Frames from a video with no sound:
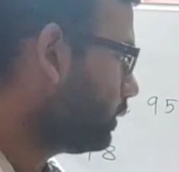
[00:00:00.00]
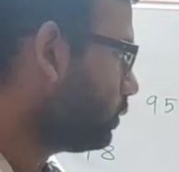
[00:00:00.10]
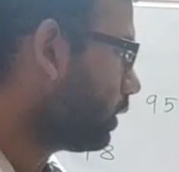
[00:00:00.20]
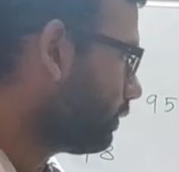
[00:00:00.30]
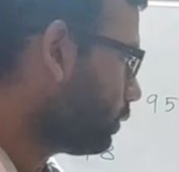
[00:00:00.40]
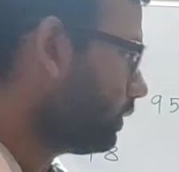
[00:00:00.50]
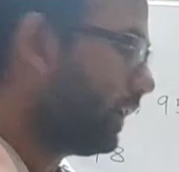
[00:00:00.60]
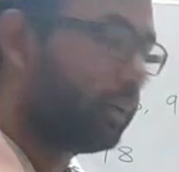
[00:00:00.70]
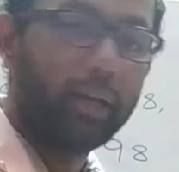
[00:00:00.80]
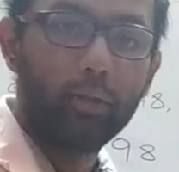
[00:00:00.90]
or floor of I
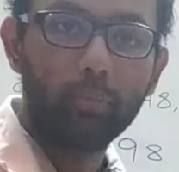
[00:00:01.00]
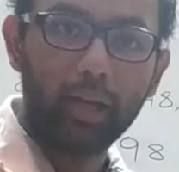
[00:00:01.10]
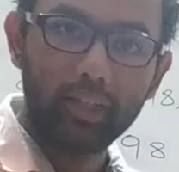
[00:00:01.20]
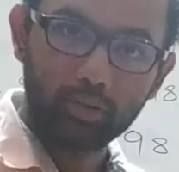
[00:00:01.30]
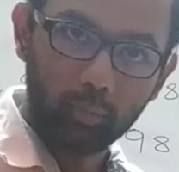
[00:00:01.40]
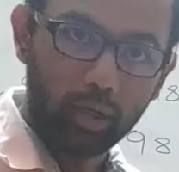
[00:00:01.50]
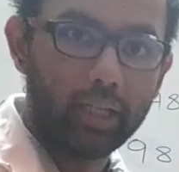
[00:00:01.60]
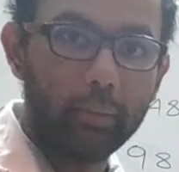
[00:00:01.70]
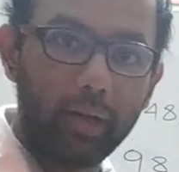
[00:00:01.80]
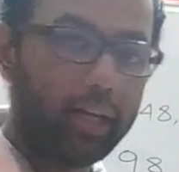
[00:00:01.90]
by 2 minus 1,
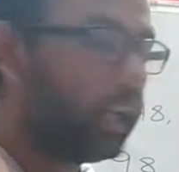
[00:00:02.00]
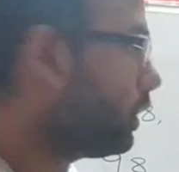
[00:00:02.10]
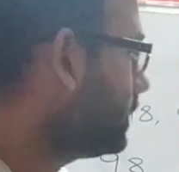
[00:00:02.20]
depending on the